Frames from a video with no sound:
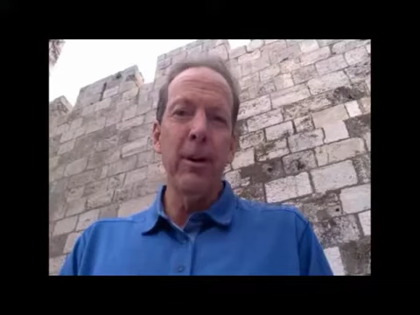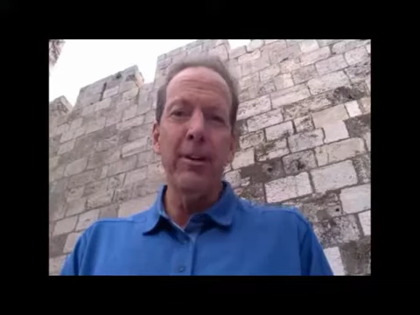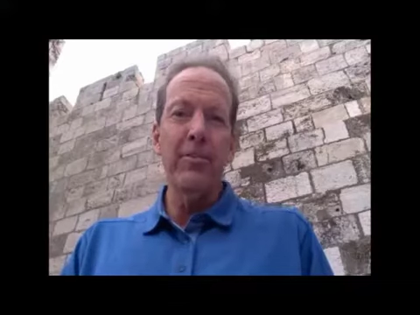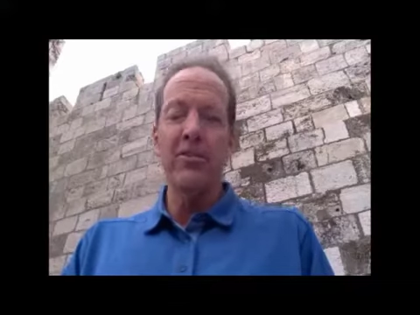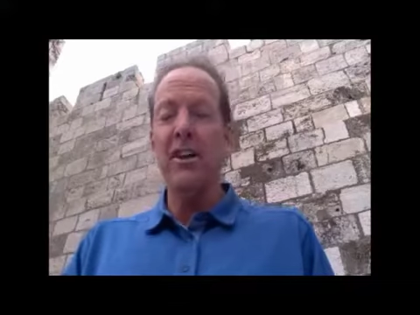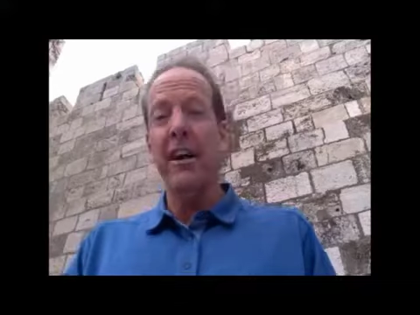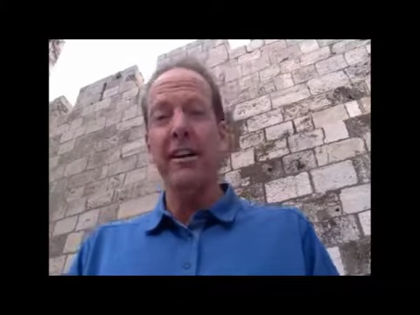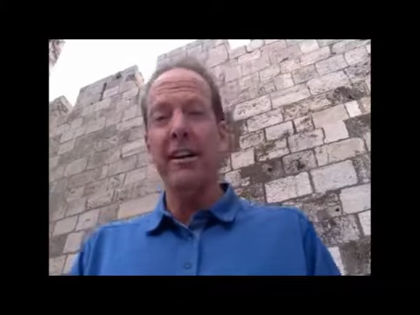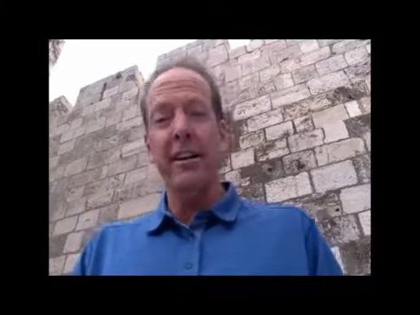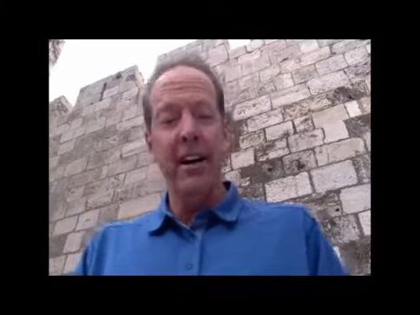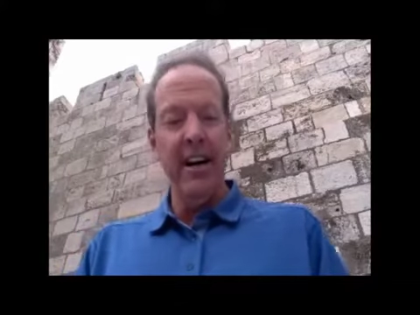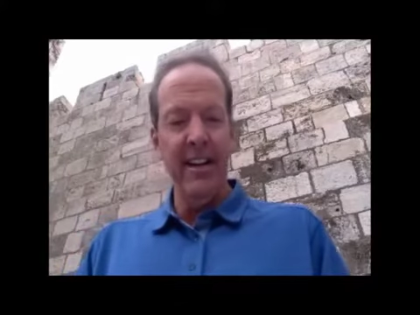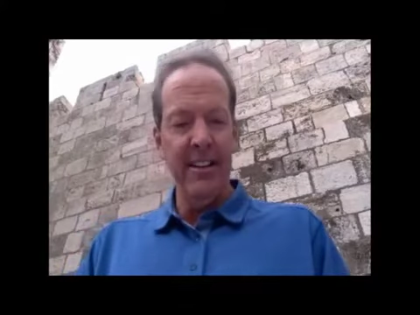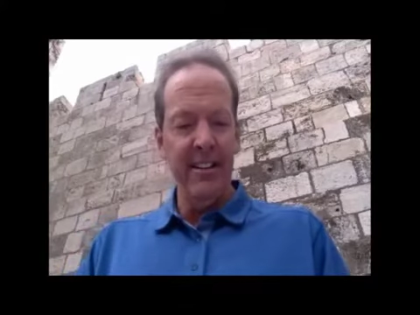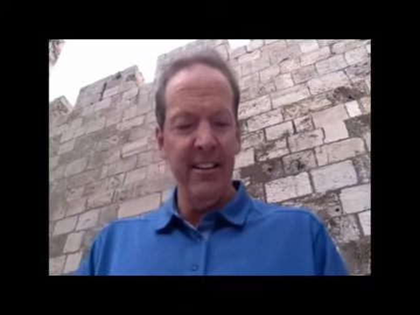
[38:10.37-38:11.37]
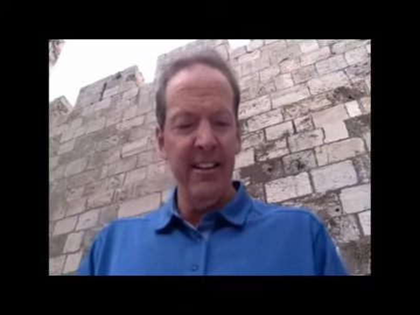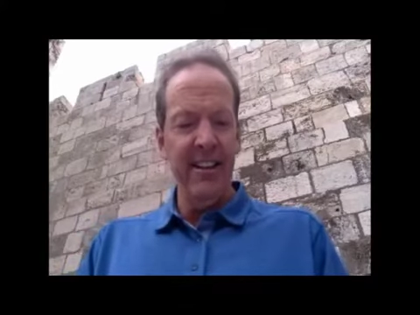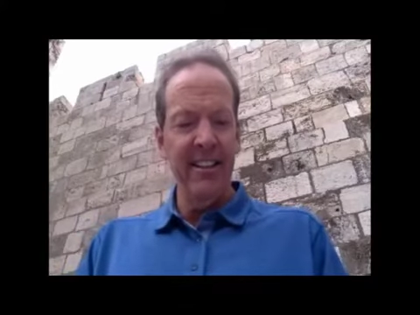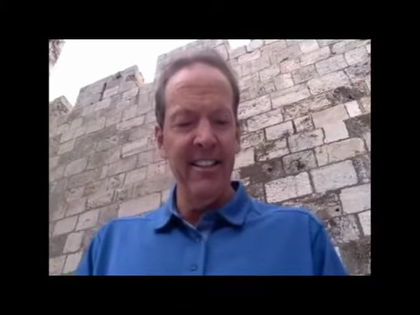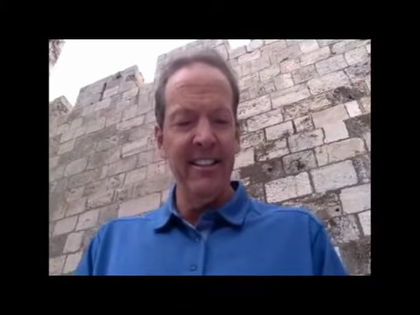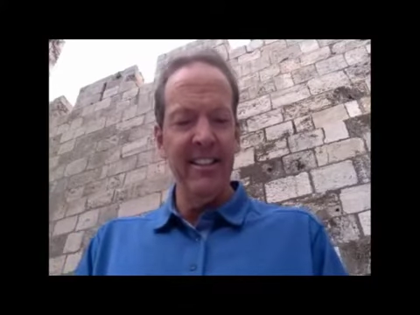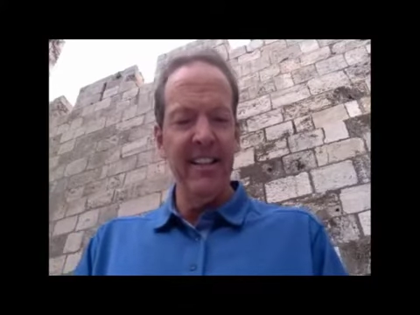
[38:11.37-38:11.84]
where Sean and I
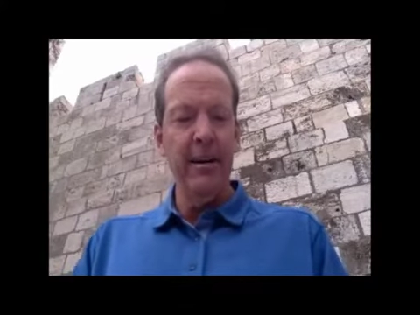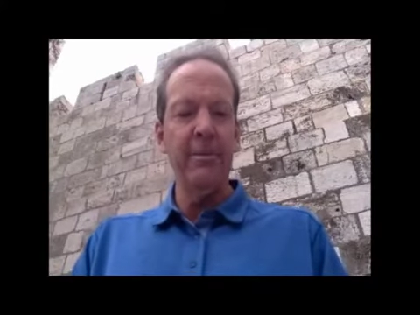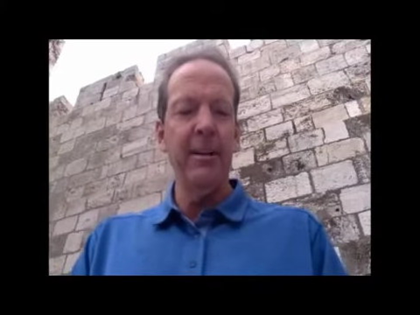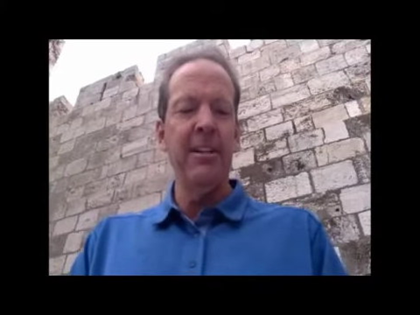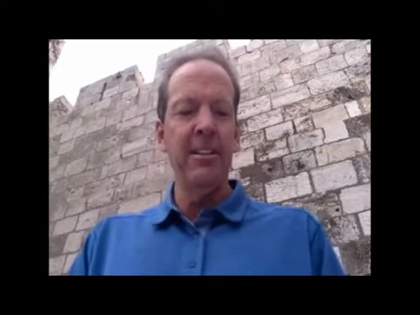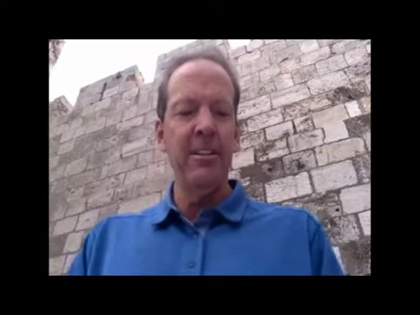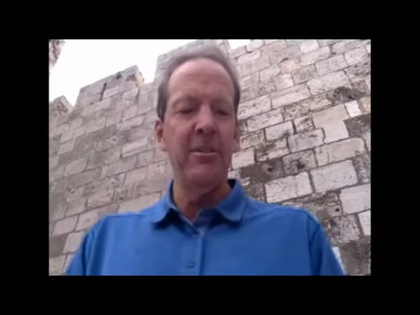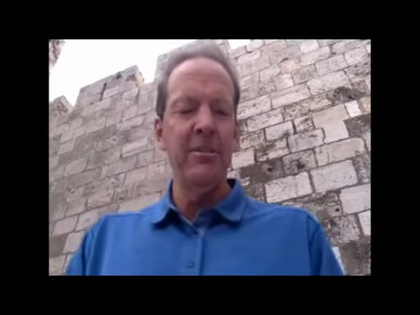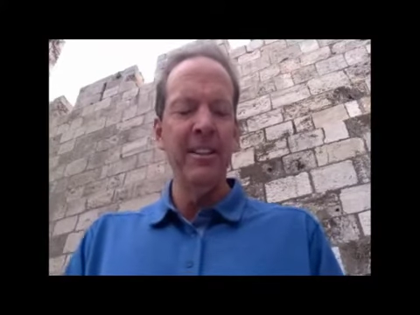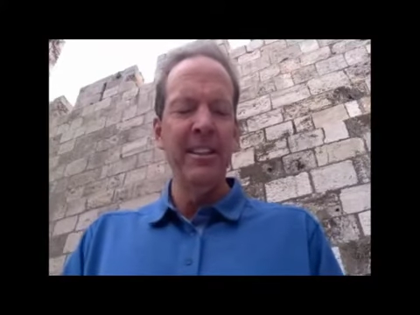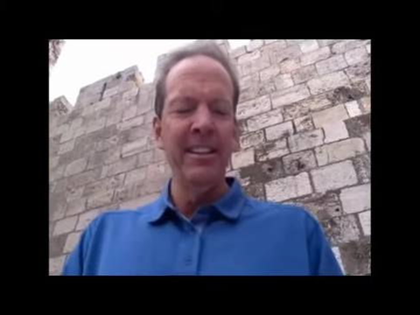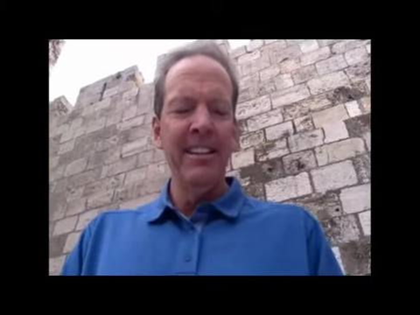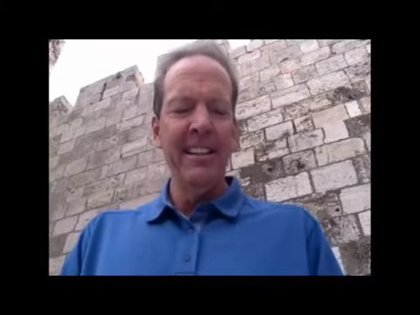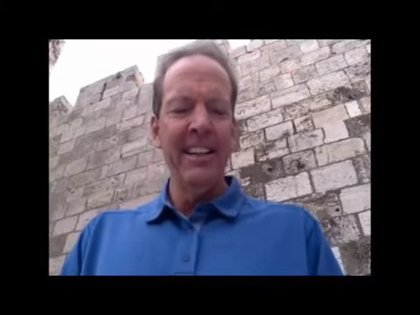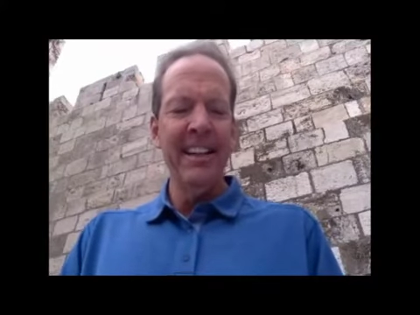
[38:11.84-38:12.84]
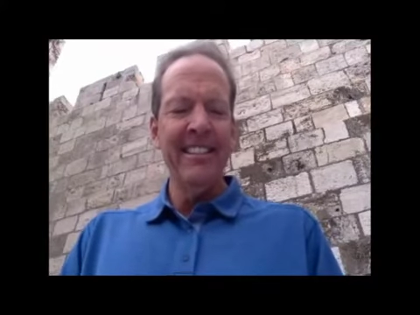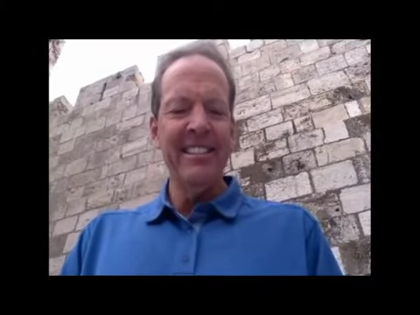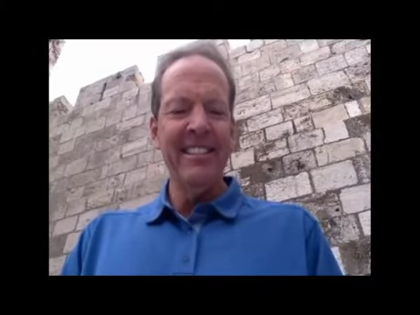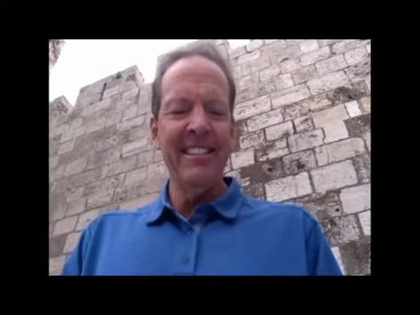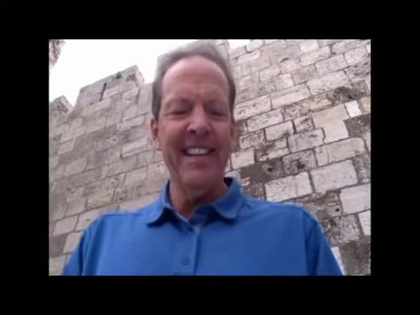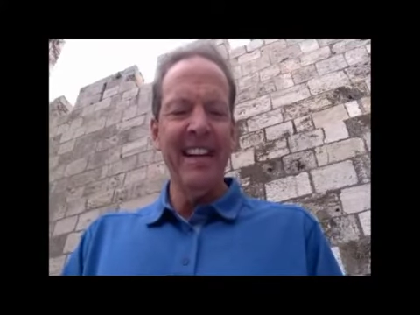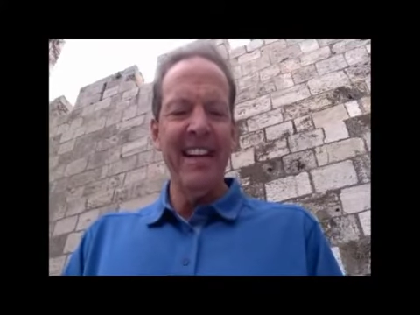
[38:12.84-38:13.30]
are and coming to you
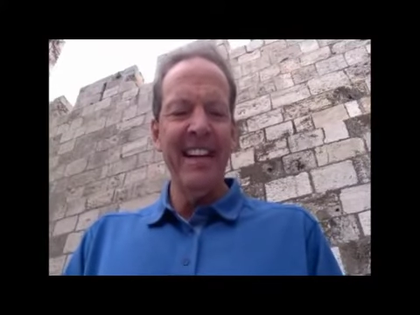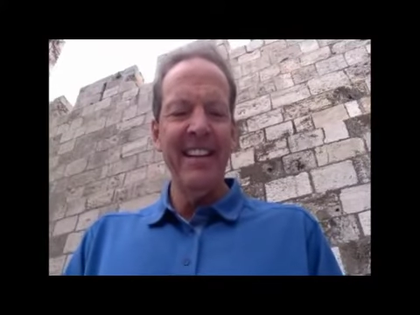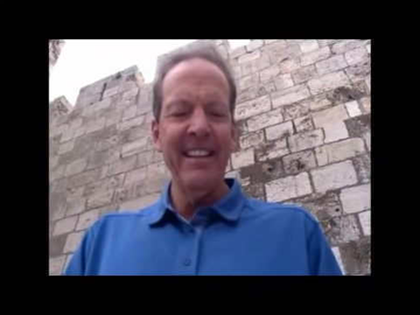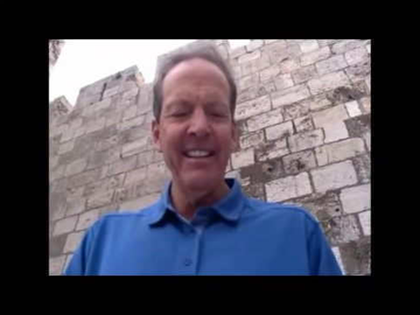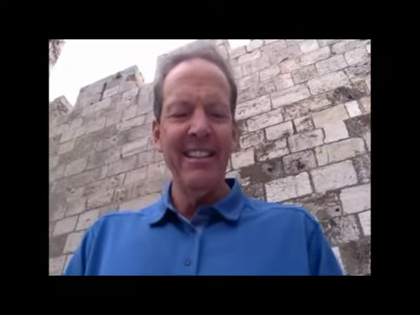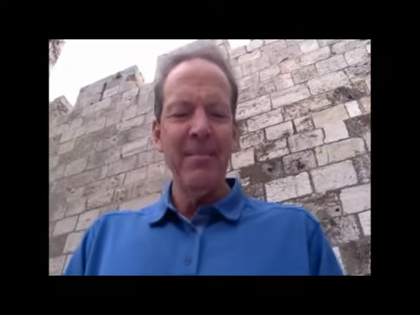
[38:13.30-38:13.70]
today.